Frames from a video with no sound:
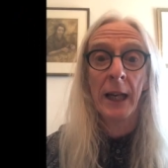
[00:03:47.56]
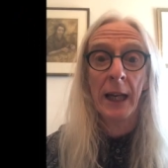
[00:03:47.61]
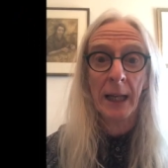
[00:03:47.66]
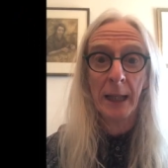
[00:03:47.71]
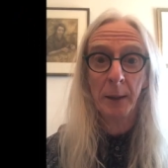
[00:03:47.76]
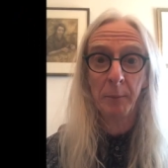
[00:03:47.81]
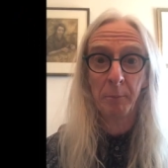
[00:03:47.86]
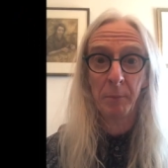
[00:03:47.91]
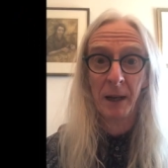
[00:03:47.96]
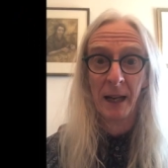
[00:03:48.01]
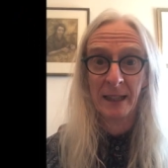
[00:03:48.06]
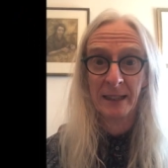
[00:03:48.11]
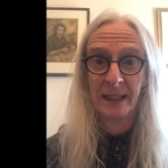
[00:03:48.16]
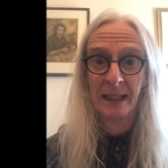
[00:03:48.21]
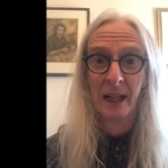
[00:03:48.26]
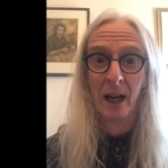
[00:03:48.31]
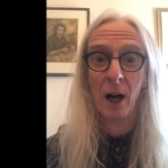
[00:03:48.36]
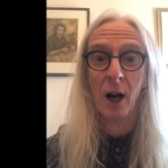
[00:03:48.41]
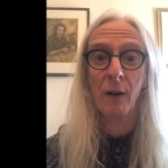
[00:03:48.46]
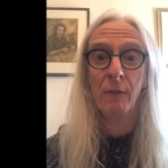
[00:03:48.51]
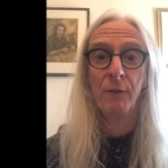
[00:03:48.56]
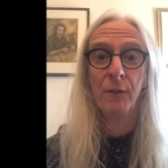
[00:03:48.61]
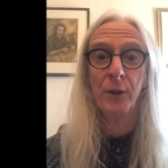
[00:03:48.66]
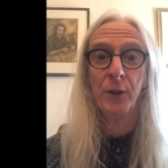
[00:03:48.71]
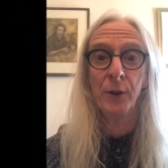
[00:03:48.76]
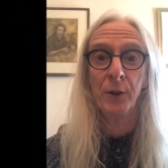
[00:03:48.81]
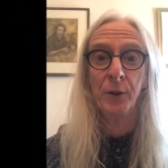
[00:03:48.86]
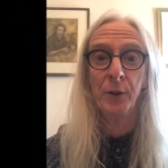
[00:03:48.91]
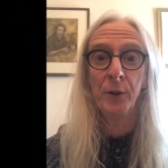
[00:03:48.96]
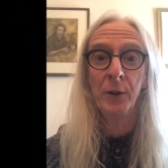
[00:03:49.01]
in blessing our
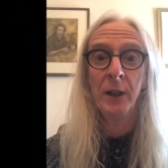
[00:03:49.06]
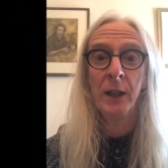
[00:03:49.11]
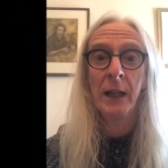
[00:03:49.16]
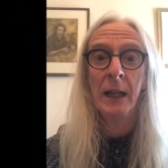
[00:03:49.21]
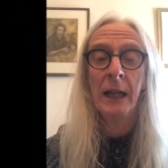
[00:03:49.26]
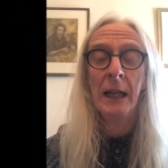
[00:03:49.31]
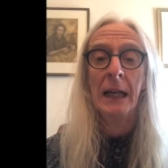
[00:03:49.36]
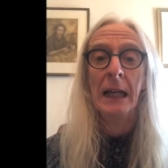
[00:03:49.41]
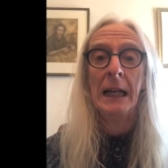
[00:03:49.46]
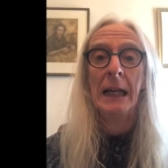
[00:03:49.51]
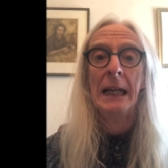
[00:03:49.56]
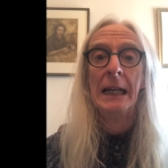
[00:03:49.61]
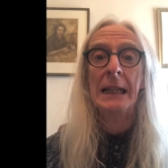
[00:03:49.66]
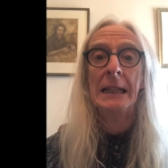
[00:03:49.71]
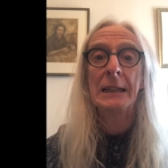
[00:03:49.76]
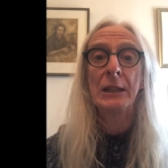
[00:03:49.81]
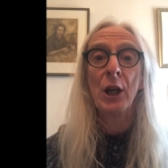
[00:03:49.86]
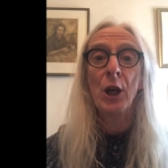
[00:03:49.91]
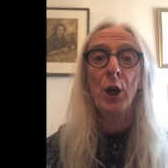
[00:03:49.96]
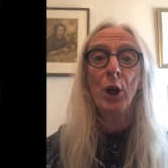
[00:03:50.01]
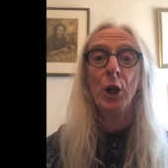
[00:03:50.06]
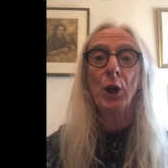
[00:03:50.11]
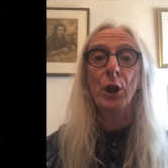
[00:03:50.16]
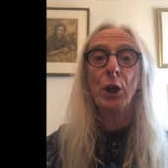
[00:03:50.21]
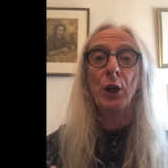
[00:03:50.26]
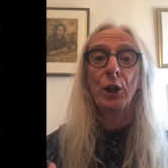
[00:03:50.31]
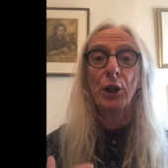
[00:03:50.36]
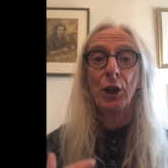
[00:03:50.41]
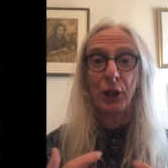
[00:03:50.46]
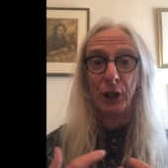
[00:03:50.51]
food is
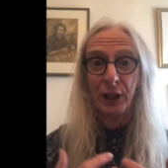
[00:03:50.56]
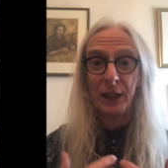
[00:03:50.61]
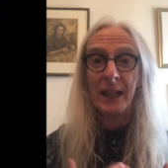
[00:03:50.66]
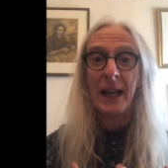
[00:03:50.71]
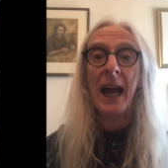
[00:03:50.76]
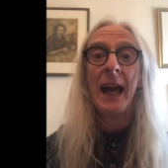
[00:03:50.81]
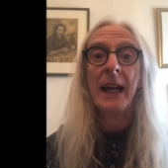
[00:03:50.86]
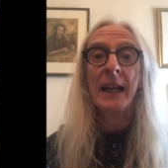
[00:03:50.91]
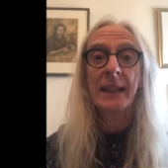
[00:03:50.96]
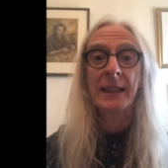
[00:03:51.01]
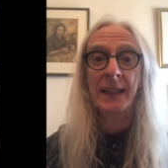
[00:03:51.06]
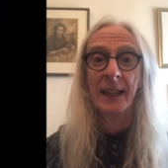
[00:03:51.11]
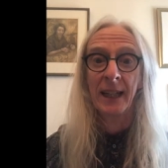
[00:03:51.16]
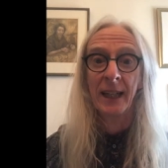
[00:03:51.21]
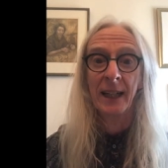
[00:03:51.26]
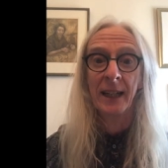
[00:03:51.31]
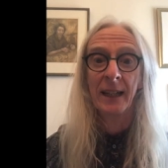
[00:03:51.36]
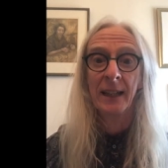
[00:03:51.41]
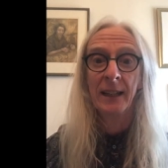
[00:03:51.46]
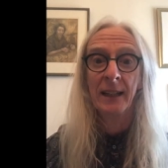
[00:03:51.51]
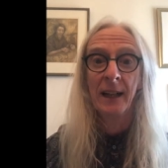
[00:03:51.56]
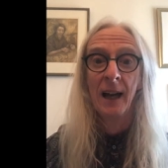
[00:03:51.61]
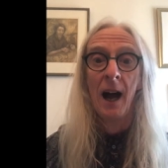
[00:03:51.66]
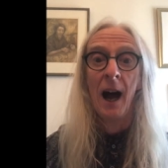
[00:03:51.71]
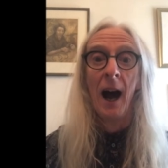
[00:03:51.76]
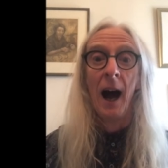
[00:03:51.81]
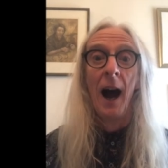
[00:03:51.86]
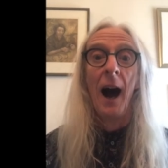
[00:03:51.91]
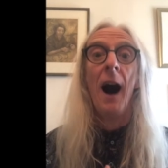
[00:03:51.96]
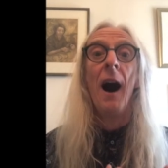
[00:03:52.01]
connecting
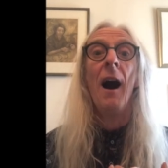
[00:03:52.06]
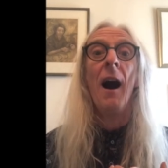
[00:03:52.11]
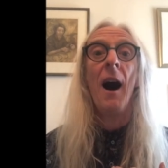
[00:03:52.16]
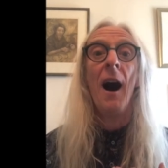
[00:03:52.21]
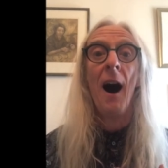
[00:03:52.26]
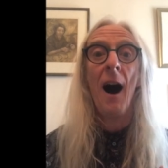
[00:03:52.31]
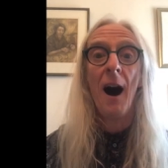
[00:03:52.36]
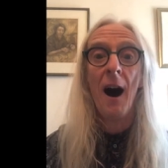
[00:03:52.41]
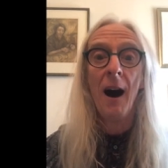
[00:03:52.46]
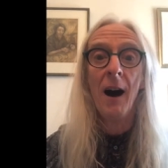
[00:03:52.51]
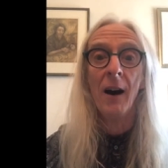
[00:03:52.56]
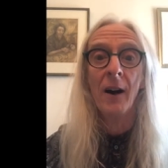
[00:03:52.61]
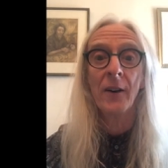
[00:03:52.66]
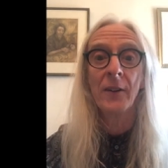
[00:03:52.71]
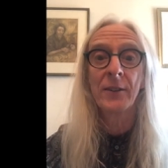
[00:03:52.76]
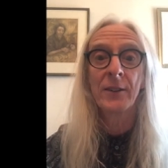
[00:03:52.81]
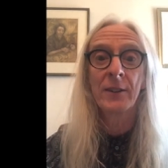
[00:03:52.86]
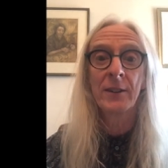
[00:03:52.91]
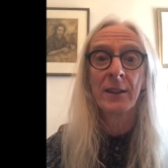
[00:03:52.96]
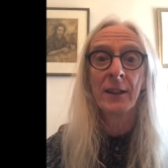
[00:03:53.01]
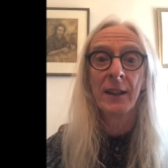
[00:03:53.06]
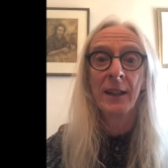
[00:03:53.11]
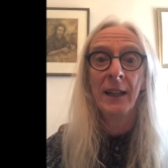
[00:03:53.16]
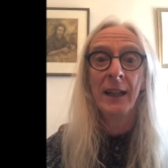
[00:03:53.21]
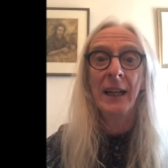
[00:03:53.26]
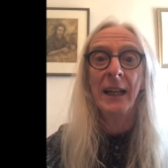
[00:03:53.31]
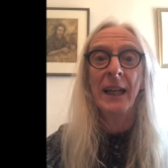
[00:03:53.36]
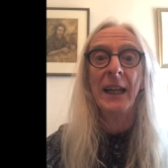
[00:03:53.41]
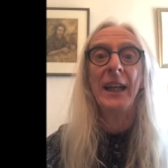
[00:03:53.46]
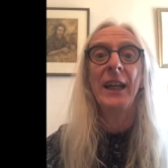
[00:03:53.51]
our heart
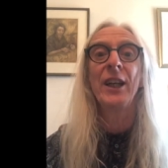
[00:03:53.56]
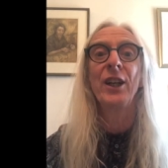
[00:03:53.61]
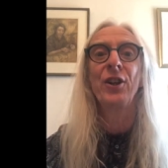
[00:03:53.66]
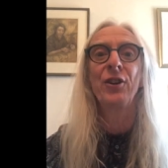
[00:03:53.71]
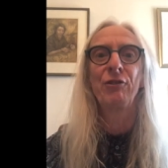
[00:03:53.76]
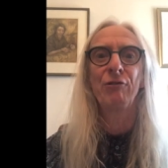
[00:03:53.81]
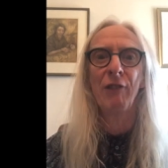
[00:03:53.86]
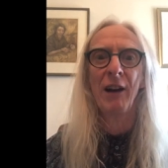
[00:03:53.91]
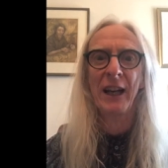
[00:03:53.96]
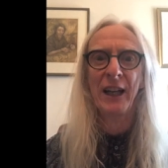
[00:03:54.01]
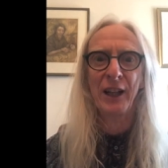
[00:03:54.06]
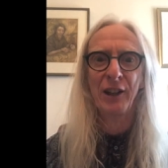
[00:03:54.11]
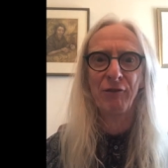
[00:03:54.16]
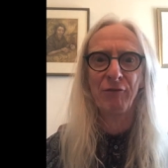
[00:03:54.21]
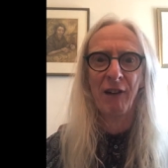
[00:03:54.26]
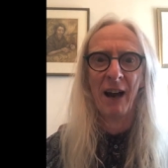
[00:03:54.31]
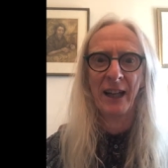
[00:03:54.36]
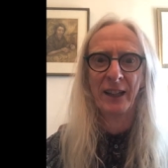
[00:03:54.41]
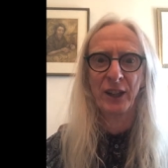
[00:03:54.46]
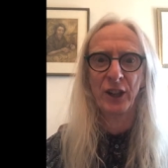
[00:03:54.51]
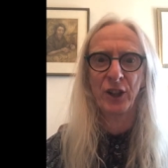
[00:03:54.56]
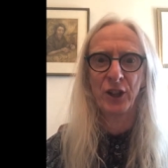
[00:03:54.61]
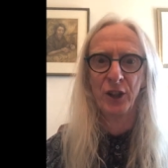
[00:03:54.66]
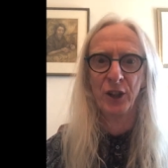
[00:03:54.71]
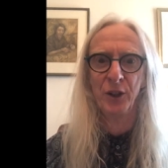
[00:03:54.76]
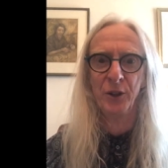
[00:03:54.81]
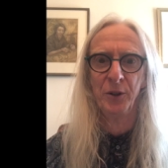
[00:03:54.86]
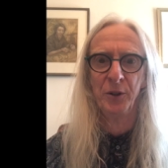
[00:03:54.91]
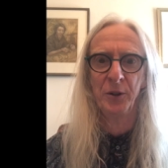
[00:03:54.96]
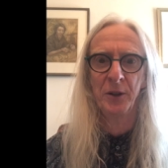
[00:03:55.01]
in great
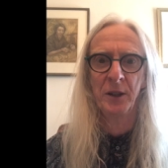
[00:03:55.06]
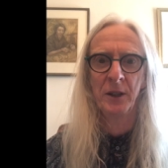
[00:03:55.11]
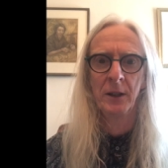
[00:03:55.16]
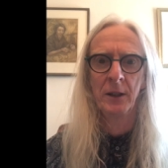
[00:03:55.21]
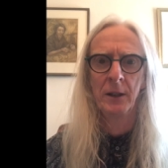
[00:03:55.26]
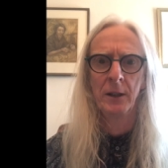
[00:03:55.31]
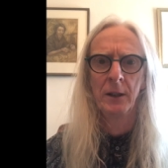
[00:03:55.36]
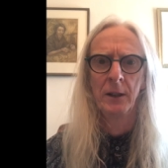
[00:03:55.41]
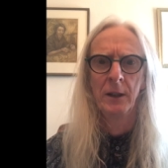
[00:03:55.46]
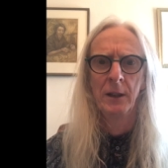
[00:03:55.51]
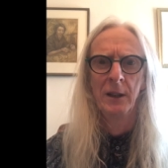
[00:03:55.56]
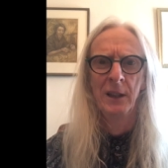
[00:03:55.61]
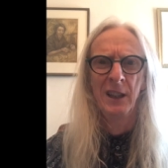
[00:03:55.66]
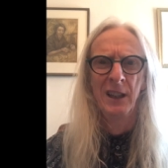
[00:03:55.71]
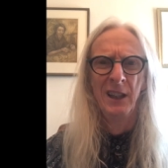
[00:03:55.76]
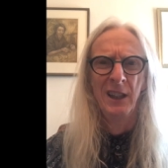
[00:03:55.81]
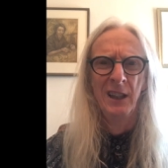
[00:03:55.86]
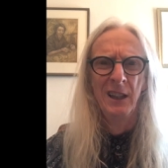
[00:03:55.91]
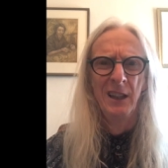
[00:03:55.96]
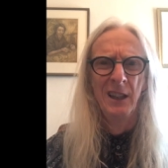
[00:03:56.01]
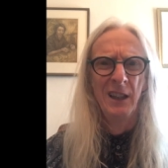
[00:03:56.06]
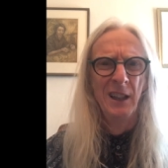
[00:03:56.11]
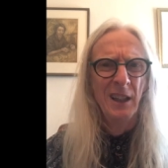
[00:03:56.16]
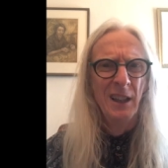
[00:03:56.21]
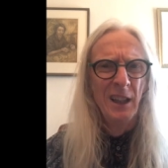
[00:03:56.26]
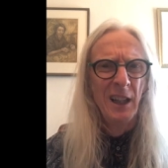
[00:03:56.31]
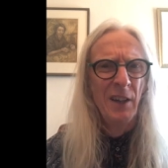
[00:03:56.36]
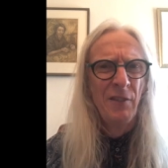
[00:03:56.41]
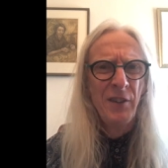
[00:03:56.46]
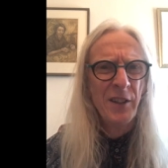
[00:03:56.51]
gratitude.
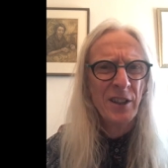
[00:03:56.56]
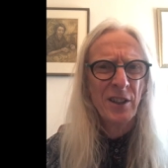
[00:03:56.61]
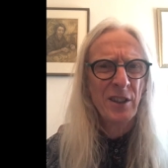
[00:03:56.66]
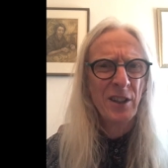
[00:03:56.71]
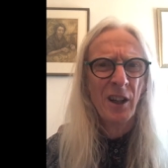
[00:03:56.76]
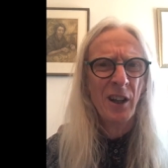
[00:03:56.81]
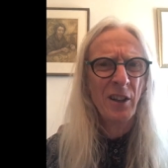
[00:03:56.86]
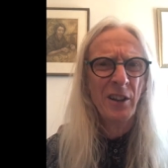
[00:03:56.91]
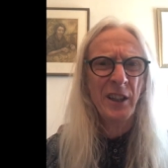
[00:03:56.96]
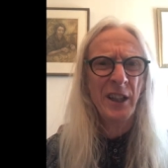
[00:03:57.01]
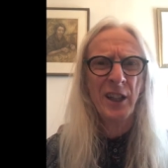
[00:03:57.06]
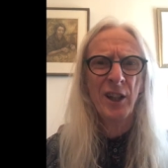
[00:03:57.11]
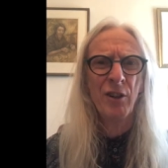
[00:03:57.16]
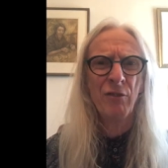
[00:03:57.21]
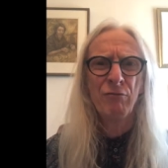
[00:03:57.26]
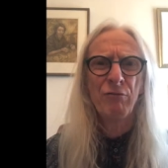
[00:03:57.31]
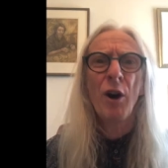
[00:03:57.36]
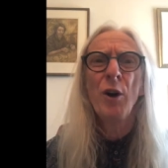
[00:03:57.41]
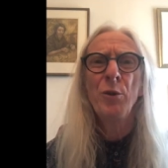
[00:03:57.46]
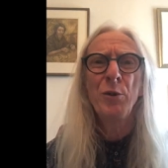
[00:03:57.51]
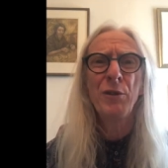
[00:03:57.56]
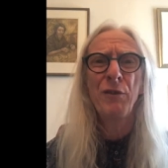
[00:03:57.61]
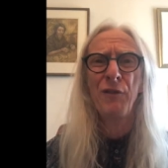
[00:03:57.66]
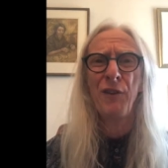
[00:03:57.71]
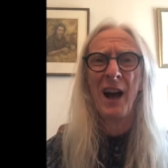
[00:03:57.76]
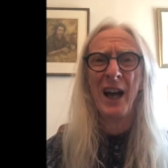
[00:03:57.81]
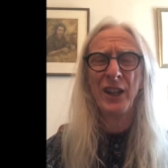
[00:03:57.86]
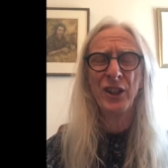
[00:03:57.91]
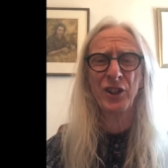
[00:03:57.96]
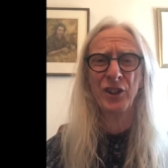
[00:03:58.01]
If it's done in a rote
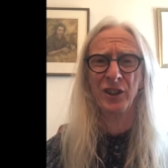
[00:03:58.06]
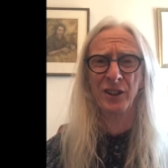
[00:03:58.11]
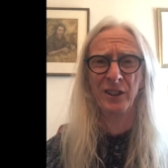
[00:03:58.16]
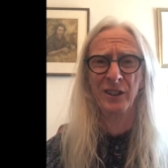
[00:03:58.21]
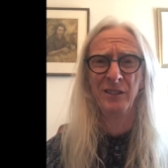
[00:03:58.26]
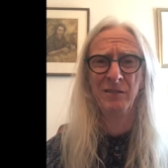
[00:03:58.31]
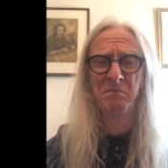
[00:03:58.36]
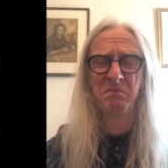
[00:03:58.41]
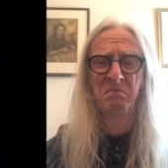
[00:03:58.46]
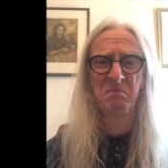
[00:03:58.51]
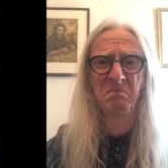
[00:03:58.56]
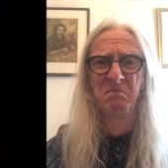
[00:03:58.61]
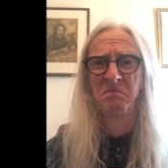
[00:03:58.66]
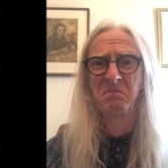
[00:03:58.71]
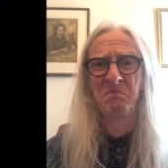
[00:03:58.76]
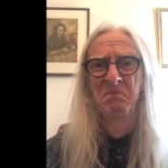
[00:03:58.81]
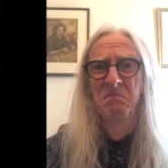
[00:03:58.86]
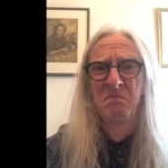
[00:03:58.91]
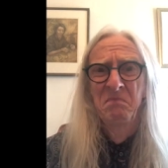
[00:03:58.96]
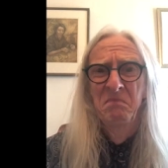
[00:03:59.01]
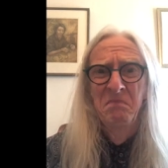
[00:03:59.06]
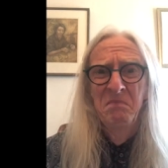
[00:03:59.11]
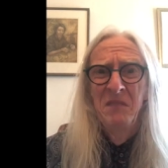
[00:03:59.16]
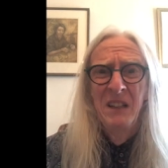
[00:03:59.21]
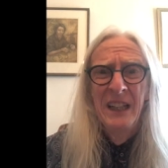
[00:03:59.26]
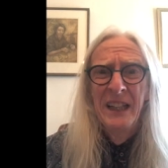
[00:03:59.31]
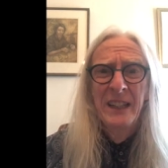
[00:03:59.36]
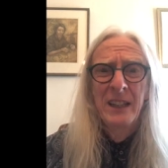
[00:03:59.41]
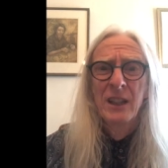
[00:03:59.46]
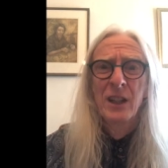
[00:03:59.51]
fashion,
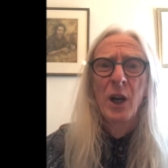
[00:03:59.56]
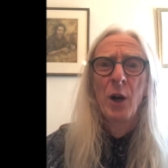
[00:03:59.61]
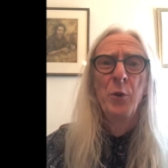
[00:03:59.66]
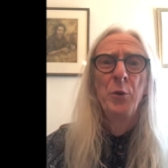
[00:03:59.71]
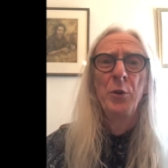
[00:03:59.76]
it'll go